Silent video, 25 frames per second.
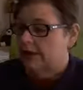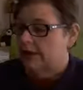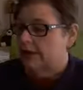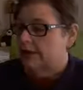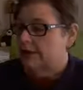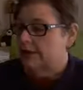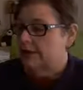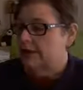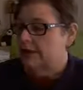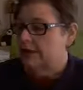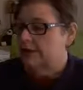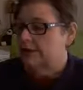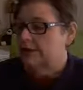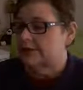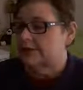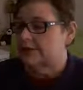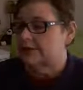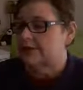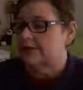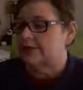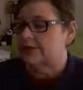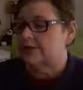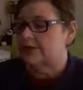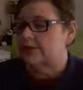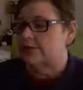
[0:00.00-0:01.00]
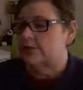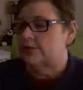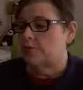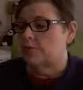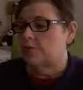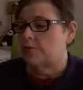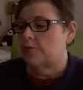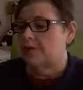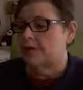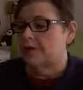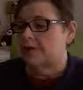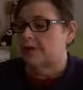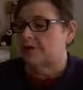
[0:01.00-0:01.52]
See, so
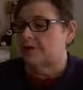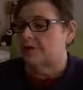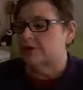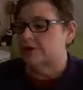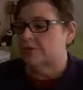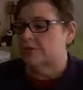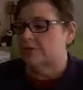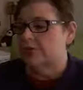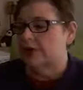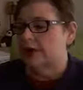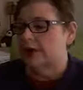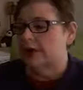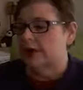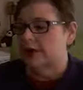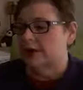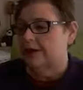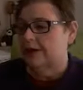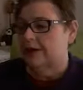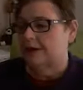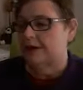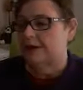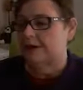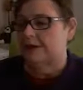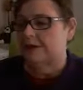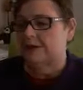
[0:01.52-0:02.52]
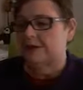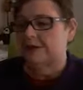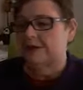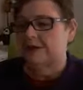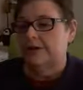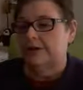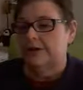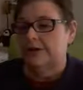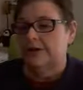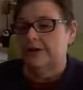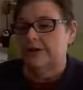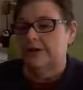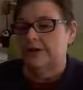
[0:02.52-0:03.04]
what is your plan?
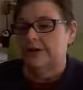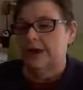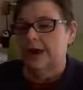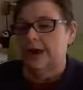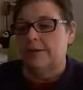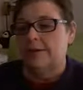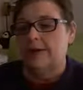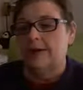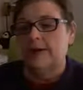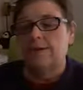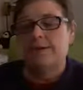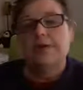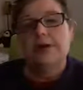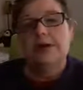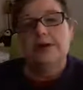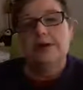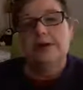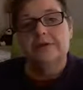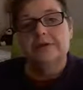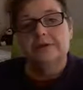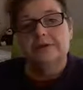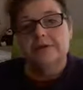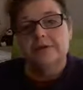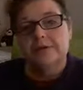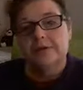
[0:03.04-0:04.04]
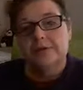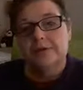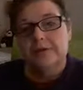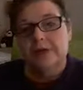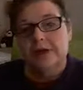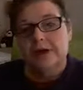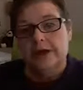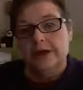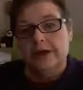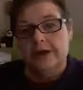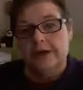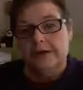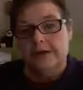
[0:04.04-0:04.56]
Now my plan for
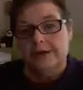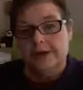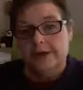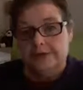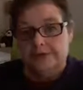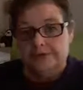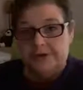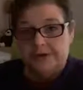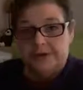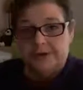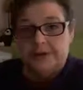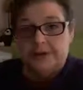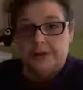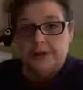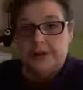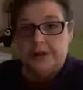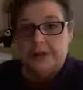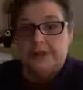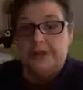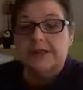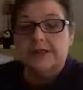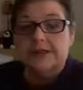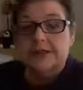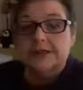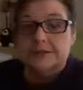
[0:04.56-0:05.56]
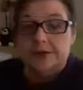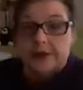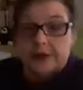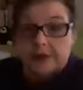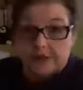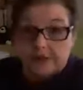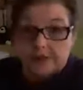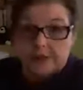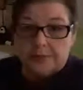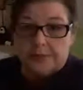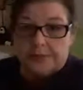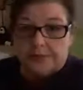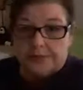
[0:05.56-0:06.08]
2017 is going to be a
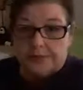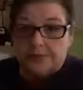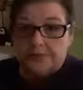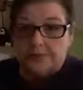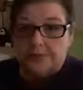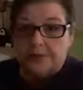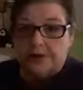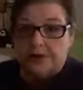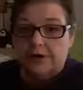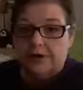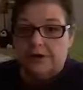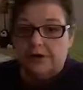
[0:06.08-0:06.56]
little bit different.